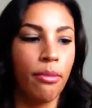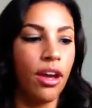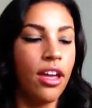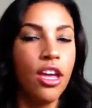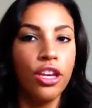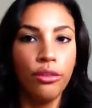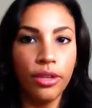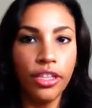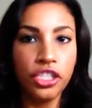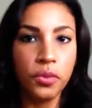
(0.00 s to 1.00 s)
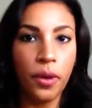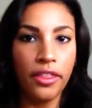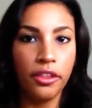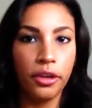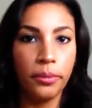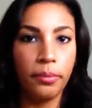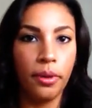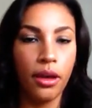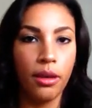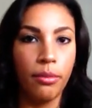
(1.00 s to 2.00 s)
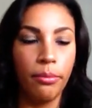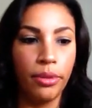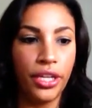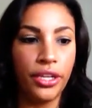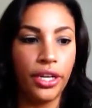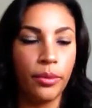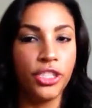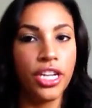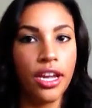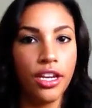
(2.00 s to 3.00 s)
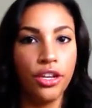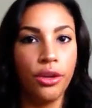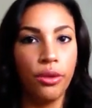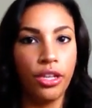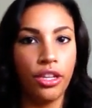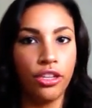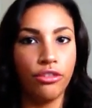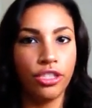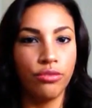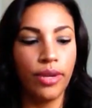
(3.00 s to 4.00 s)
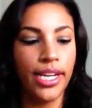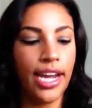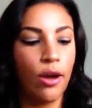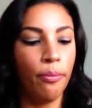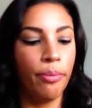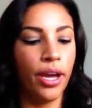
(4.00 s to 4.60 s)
but you really just wet your blender, which I kind of knew, and then you just wring it out.